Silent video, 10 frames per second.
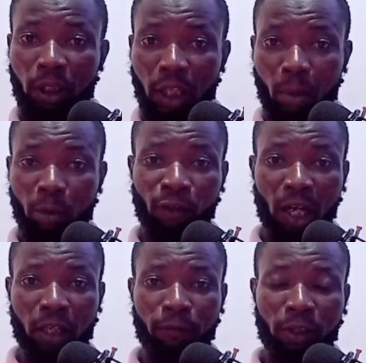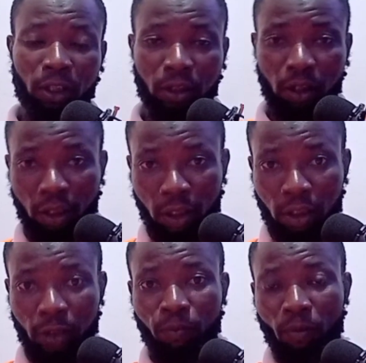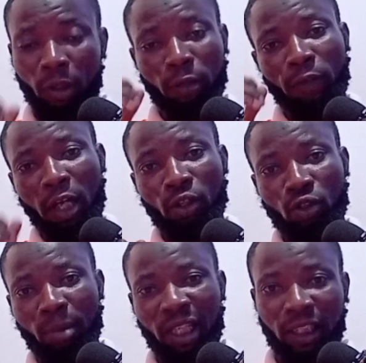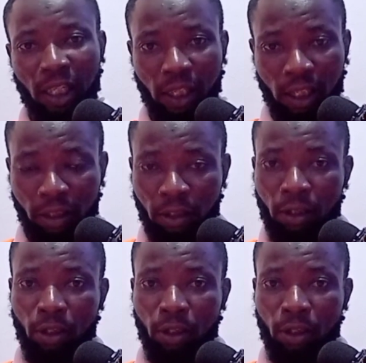Now, before I reveal the secret, if you are new to my channel,